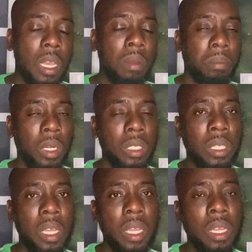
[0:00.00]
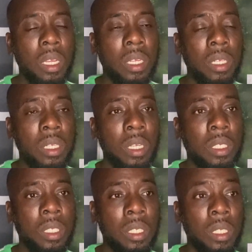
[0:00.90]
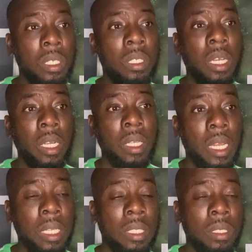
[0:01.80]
But in that